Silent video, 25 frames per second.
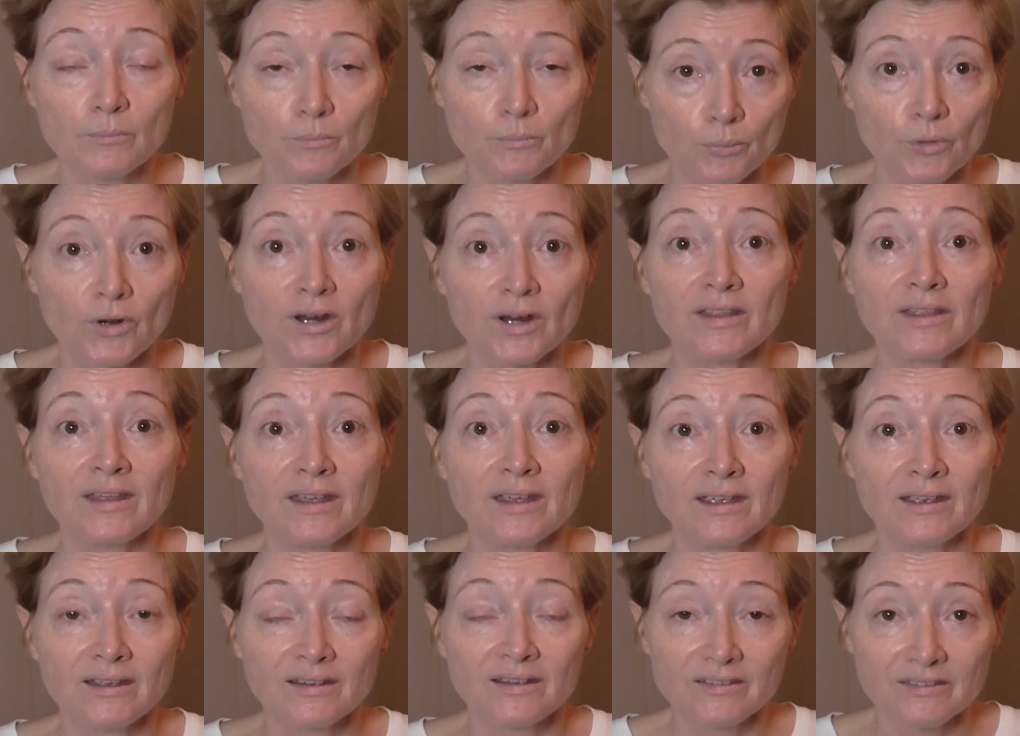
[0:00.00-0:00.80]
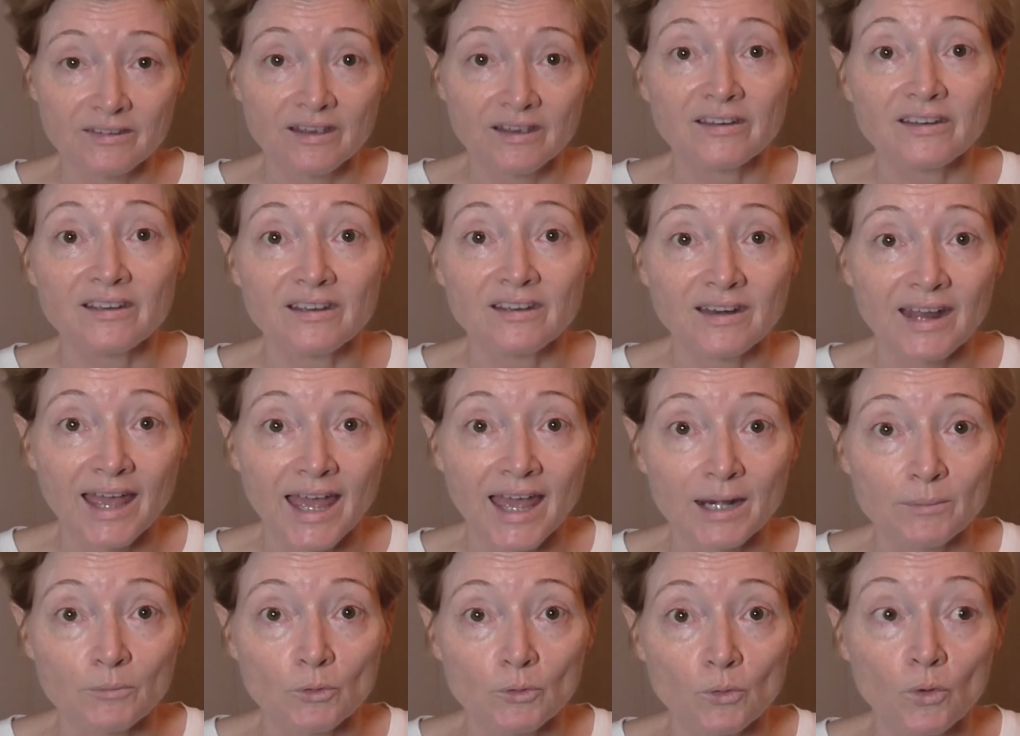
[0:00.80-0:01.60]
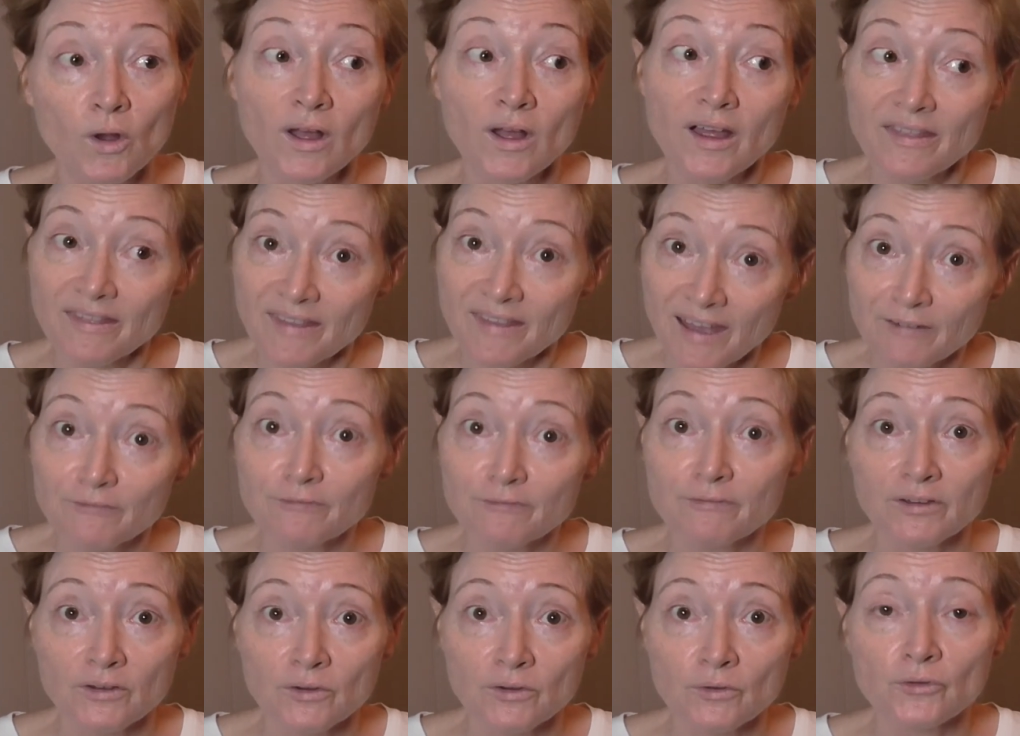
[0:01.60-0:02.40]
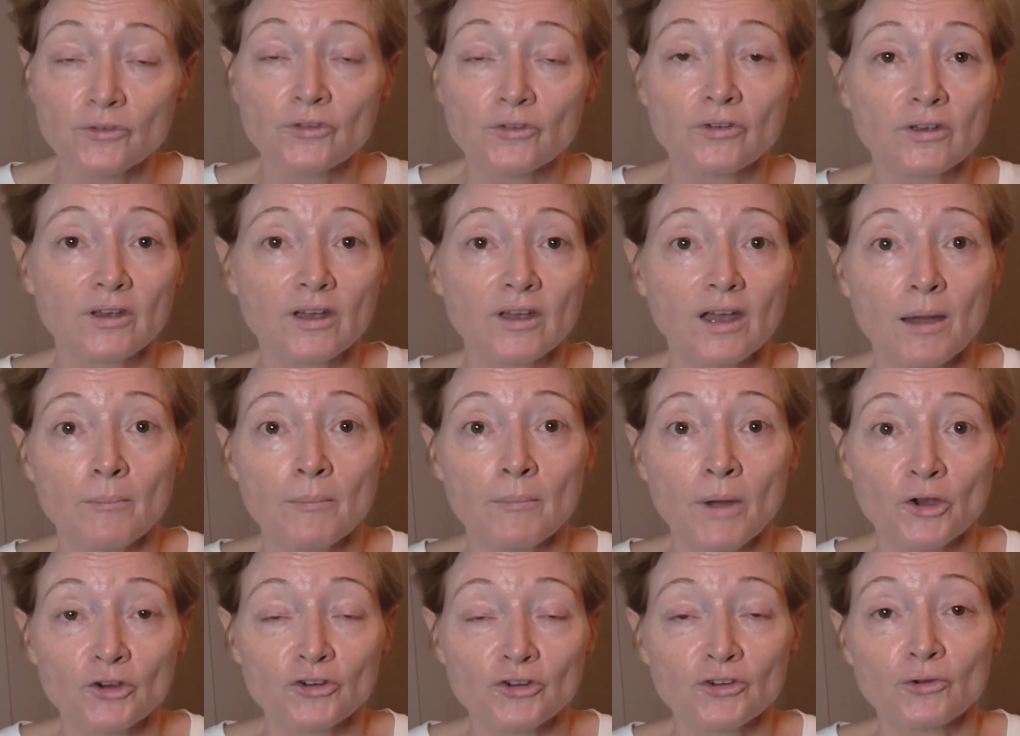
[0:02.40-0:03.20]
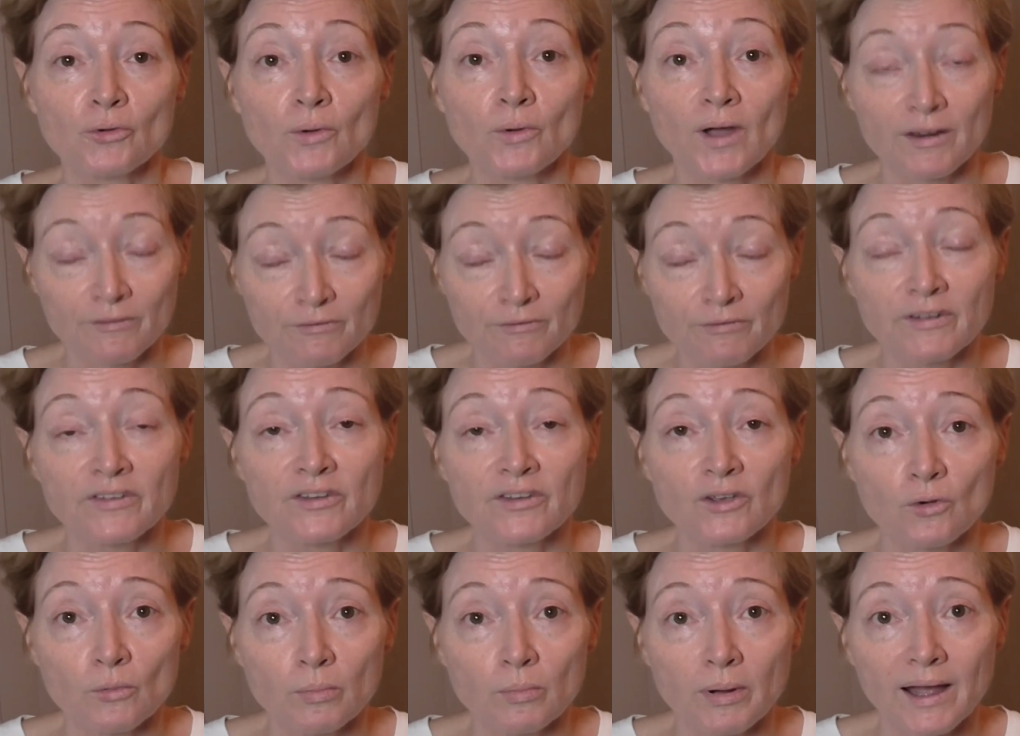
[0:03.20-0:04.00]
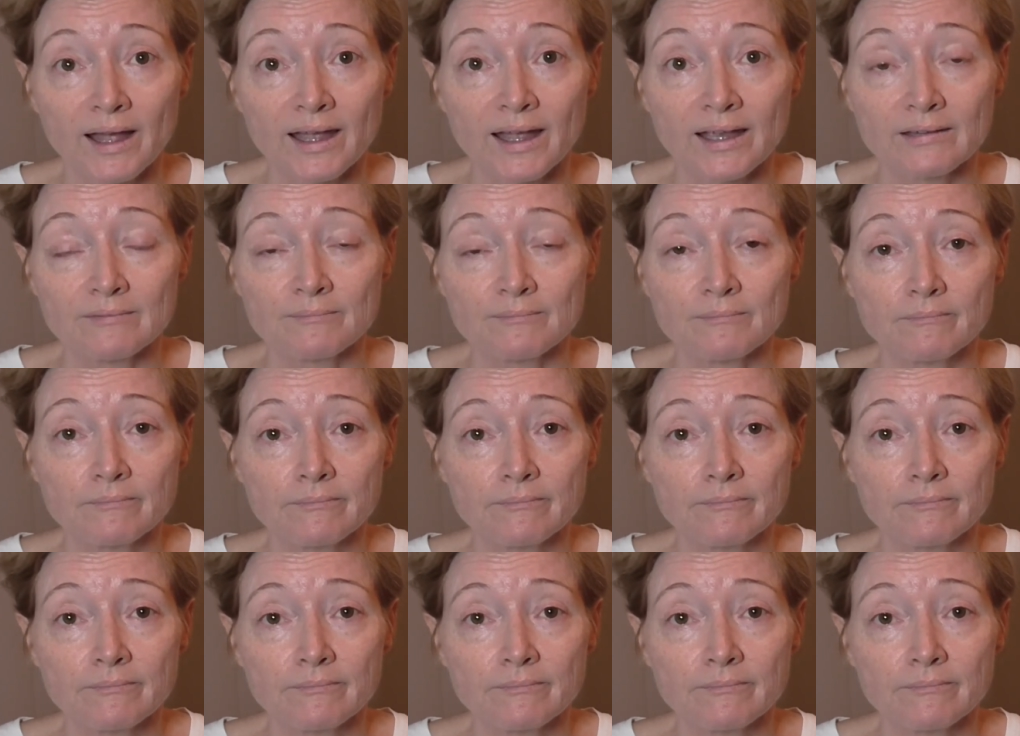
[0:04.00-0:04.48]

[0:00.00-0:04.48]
breathing, sentient animal that feels emotional and physical pain.